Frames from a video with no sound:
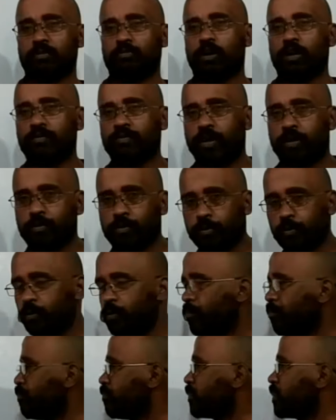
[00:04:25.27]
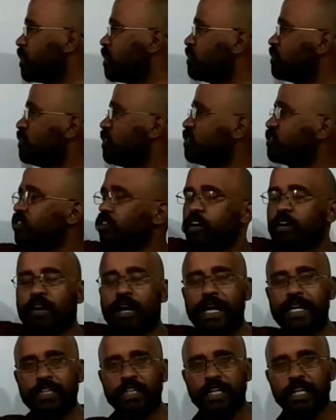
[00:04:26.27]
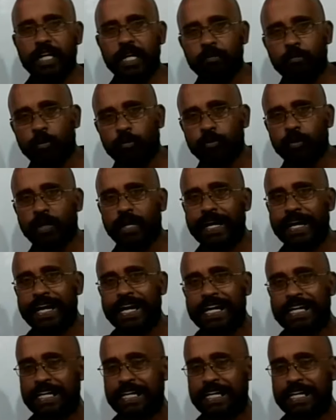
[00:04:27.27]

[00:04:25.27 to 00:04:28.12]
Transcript: what we have to do? Just write the name of the 8